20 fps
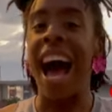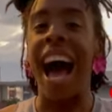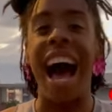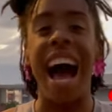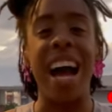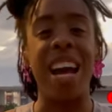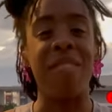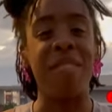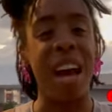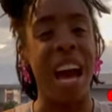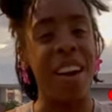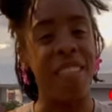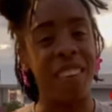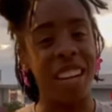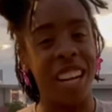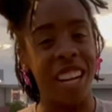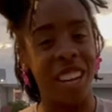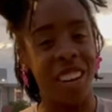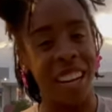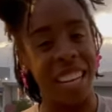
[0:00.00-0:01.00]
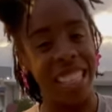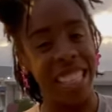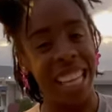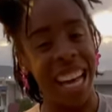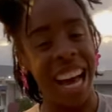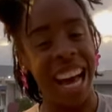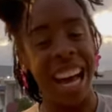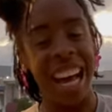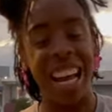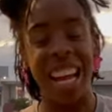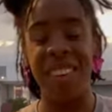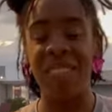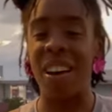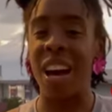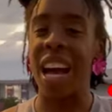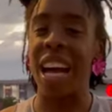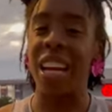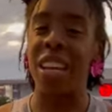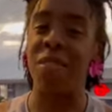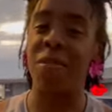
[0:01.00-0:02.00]
I am having a great time.
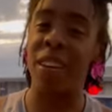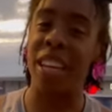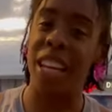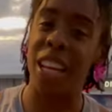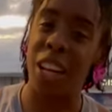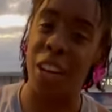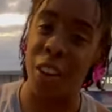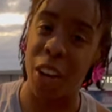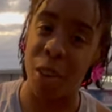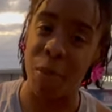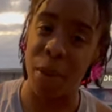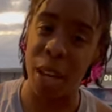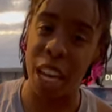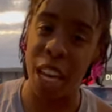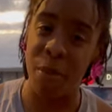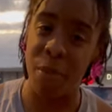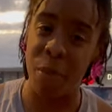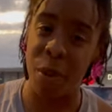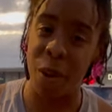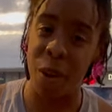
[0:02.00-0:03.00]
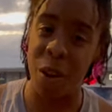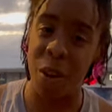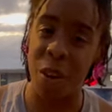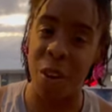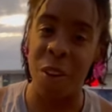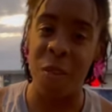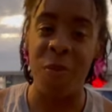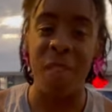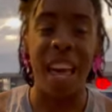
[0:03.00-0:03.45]
I am meeting great people.